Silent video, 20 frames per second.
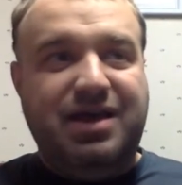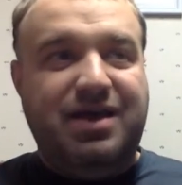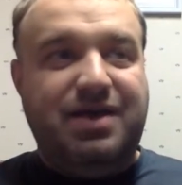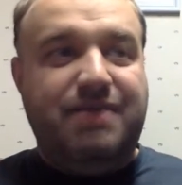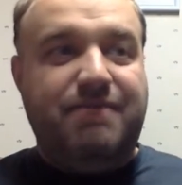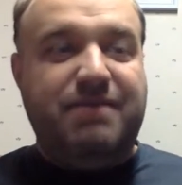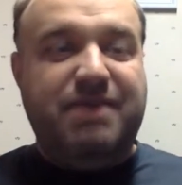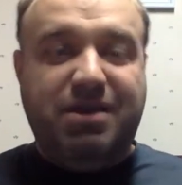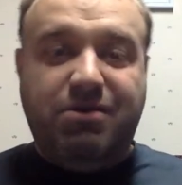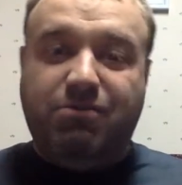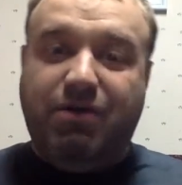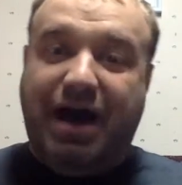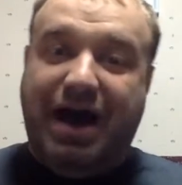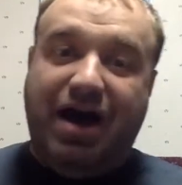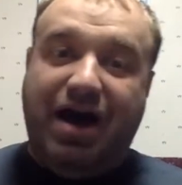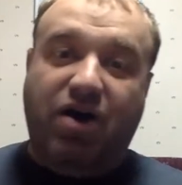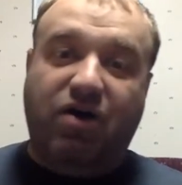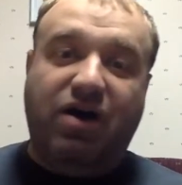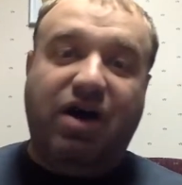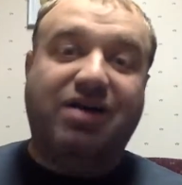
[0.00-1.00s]

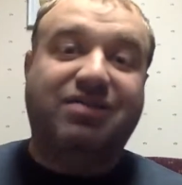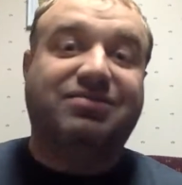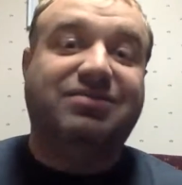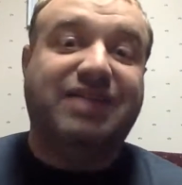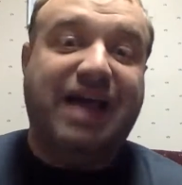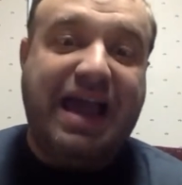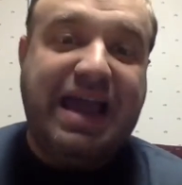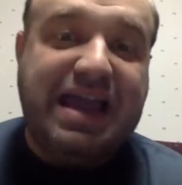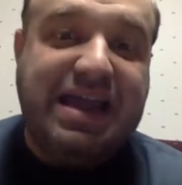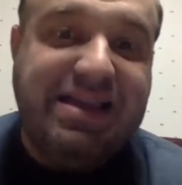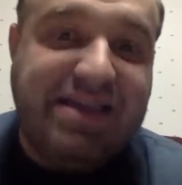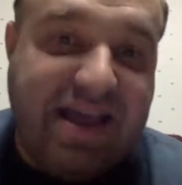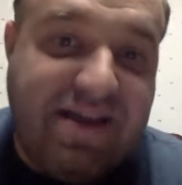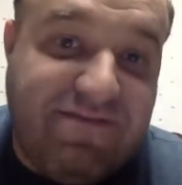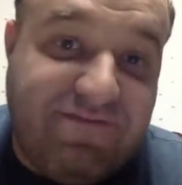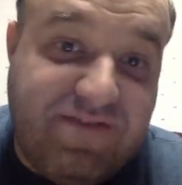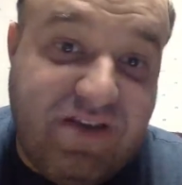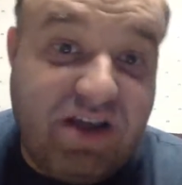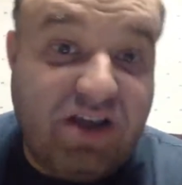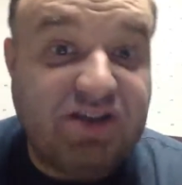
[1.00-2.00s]
Meanwhile, Elaine
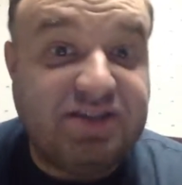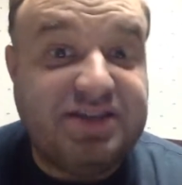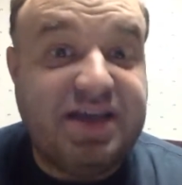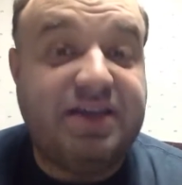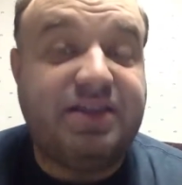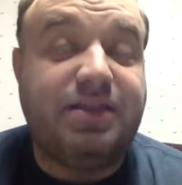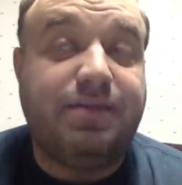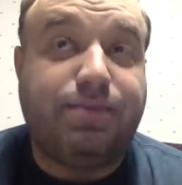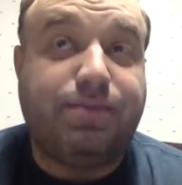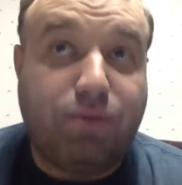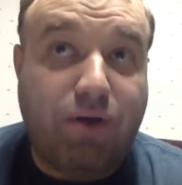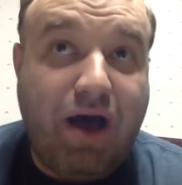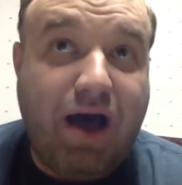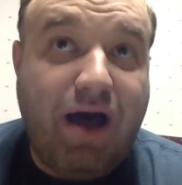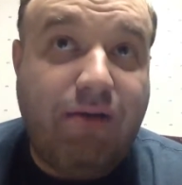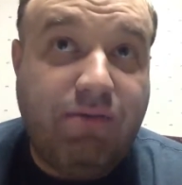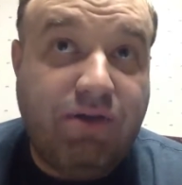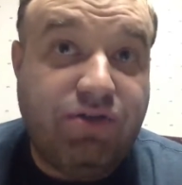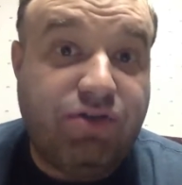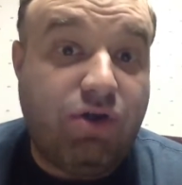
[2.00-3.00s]
then figures out the
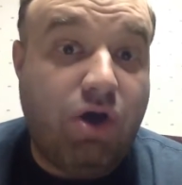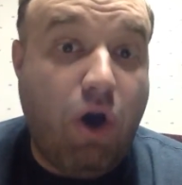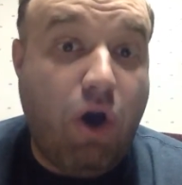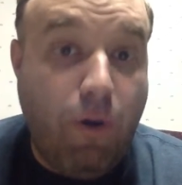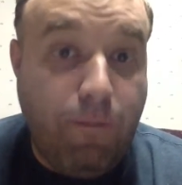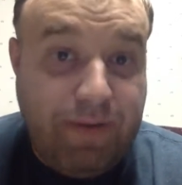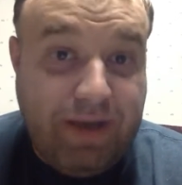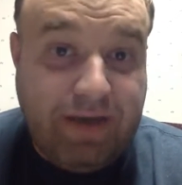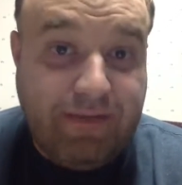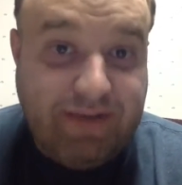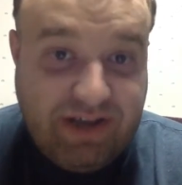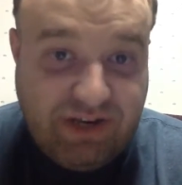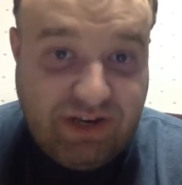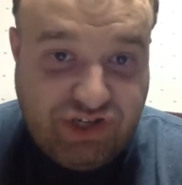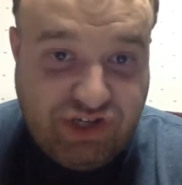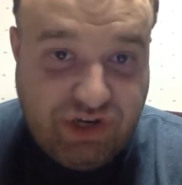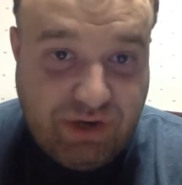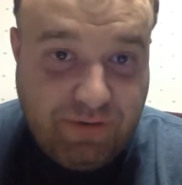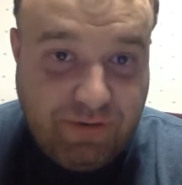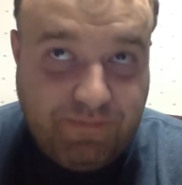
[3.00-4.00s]
problem with her opium
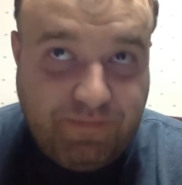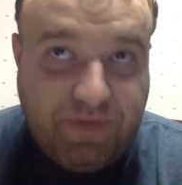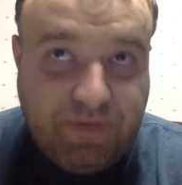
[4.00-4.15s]
issue.